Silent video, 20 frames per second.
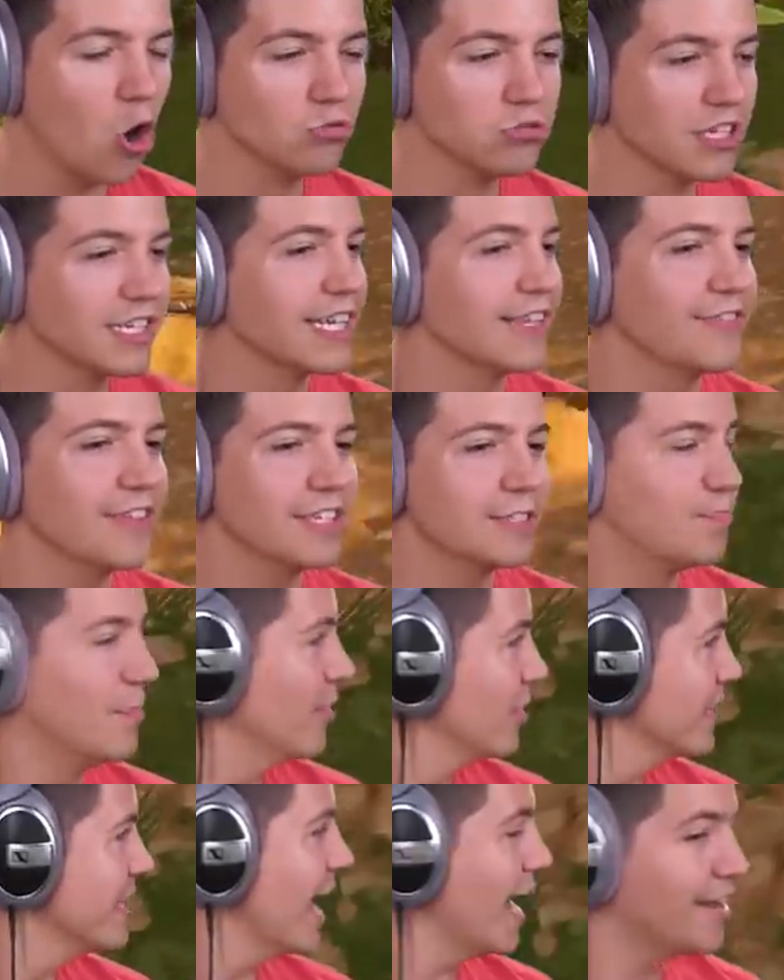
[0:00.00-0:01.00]
oh, look at this,
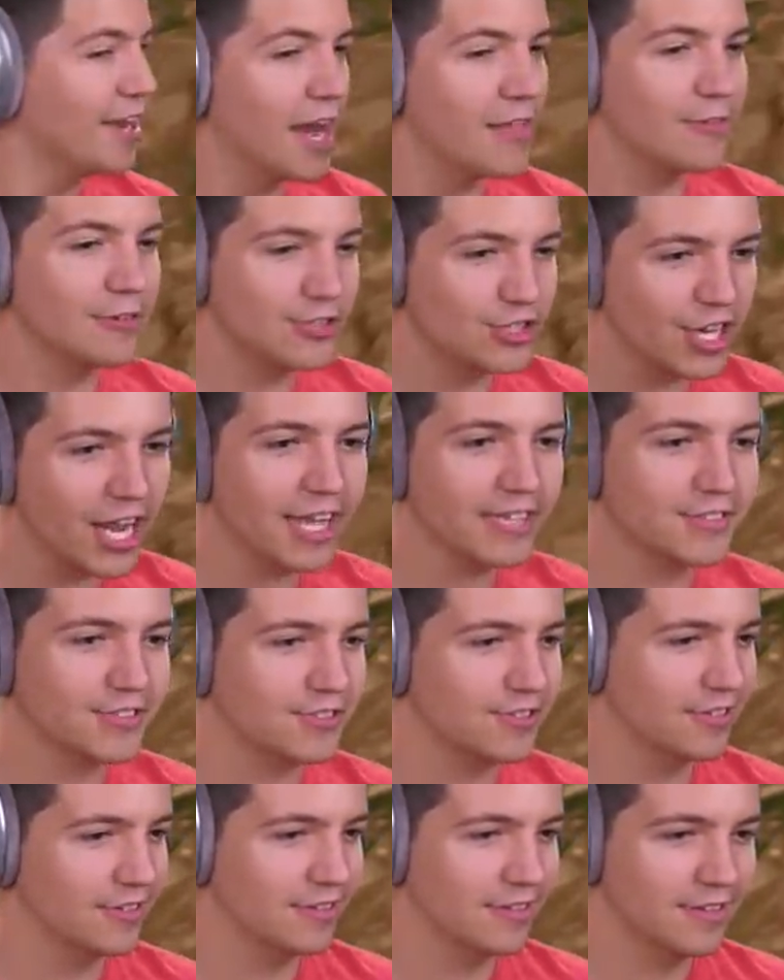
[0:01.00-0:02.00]
Billy. Another
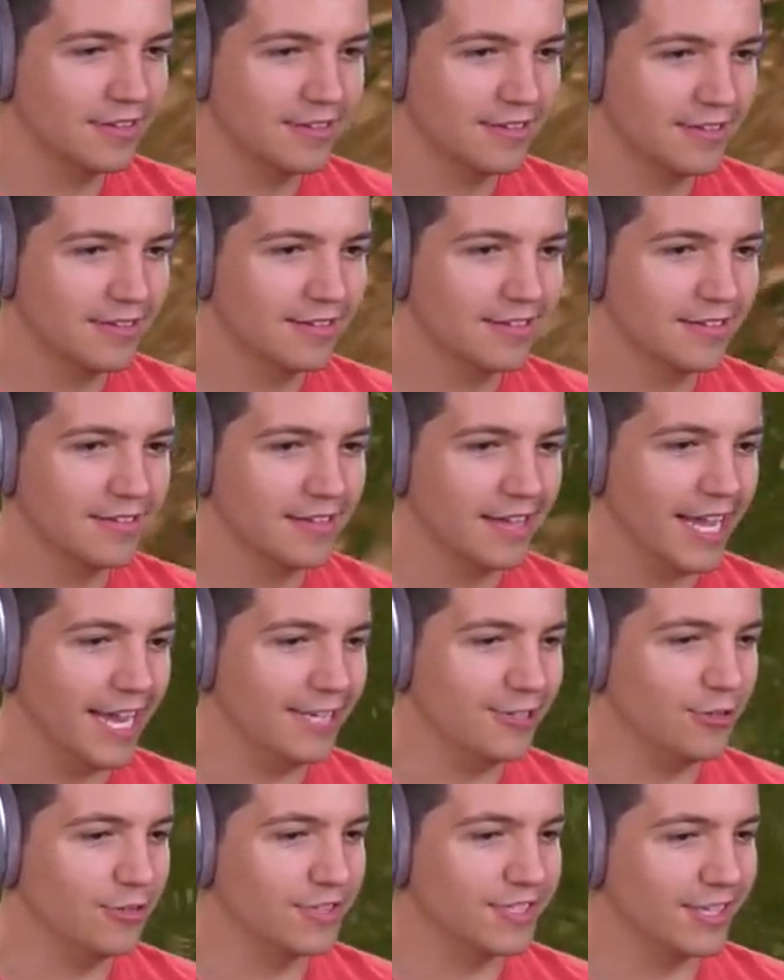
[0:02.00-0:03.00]
chest.
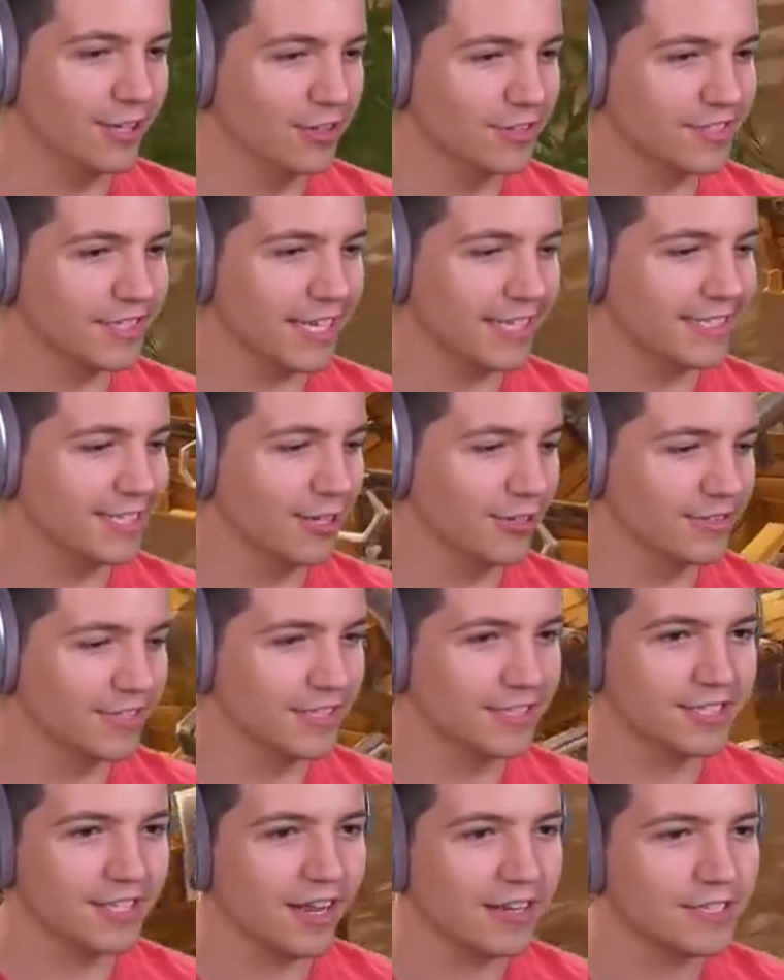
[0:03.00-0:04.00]
And you still say
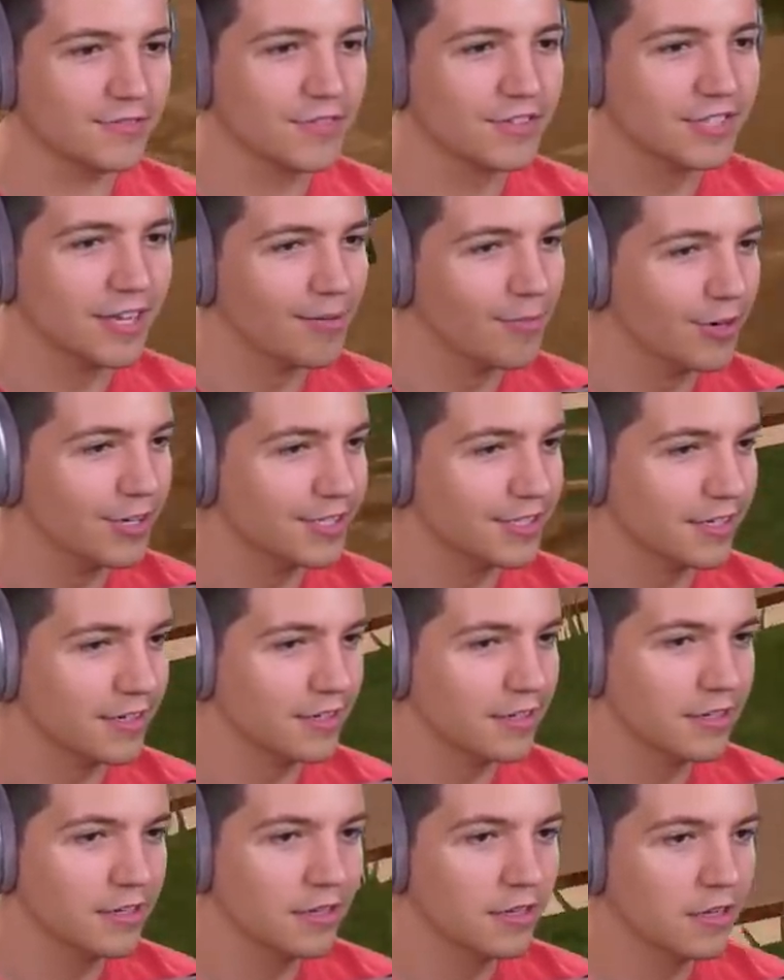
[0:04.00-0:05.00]
Tilted sucks for some
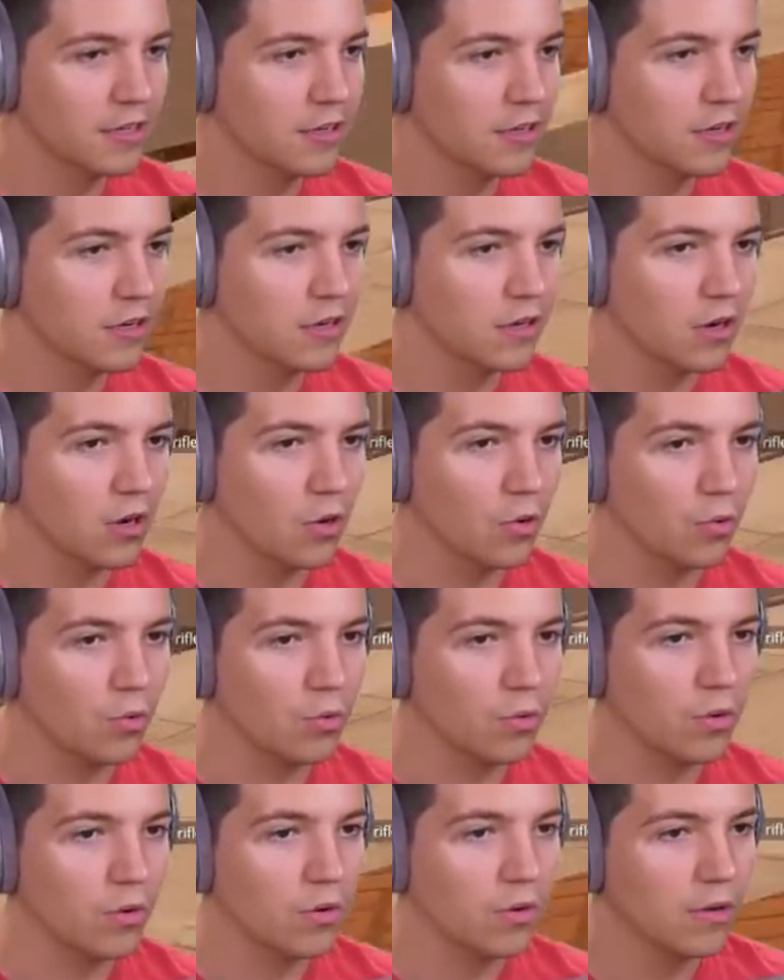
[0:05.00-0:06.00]
reason.
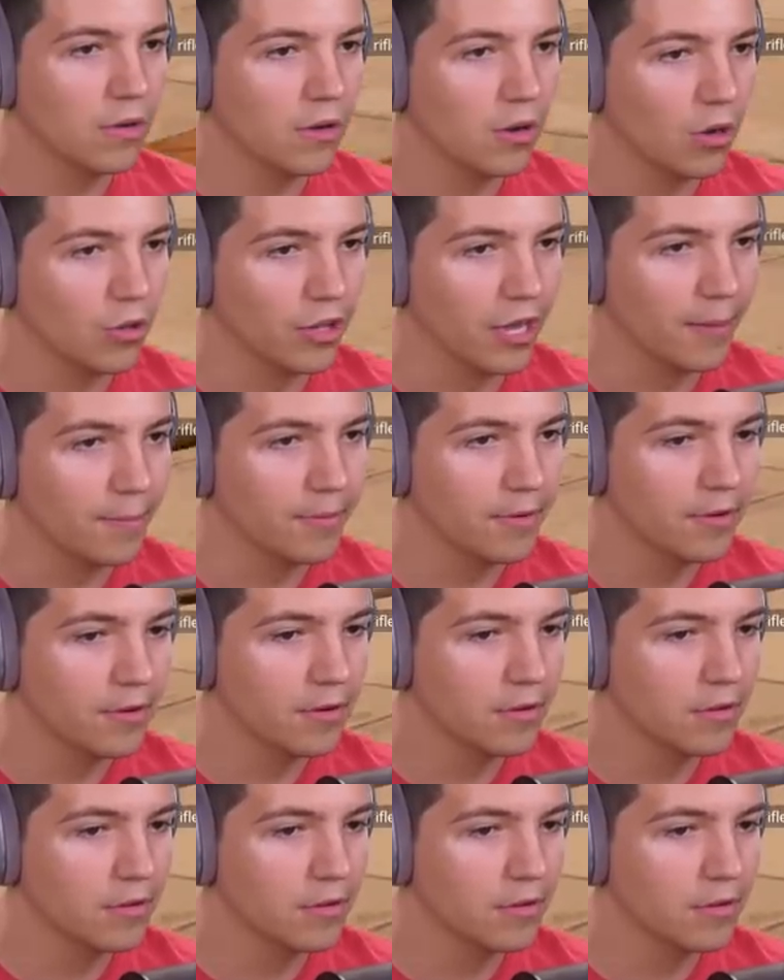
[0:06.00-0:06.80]
Oh, hold up.